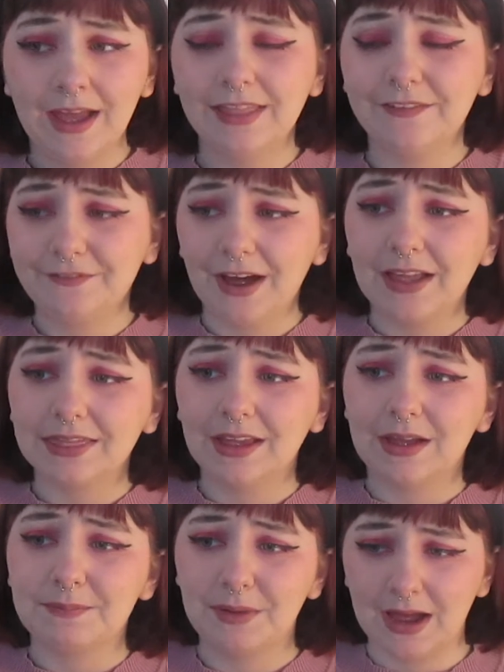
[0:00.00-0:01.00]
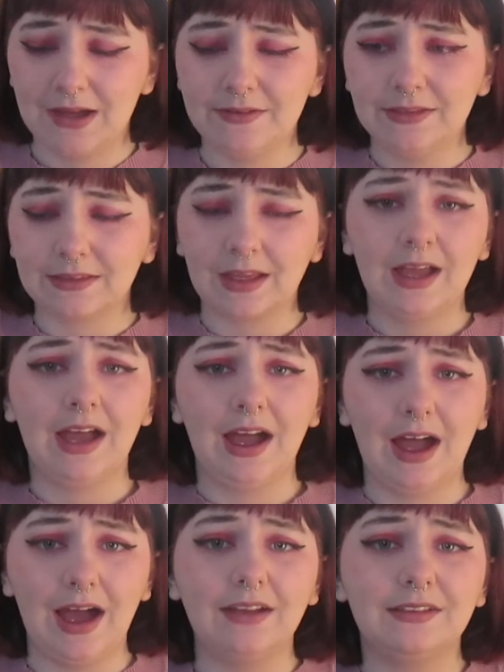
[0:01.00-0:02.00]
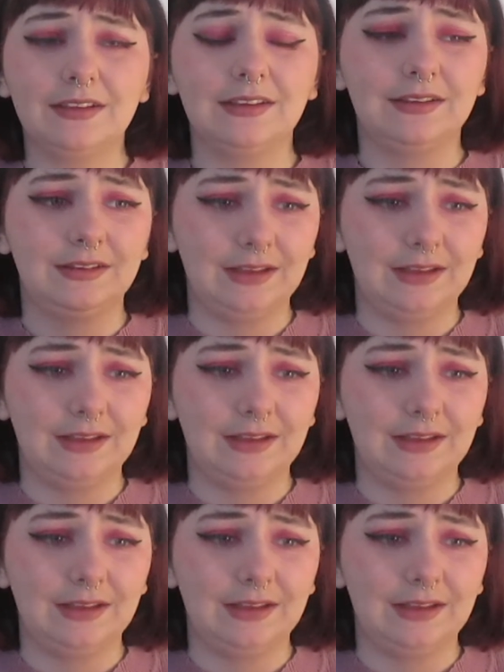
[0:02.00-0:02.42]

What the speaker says: The fact that parents had to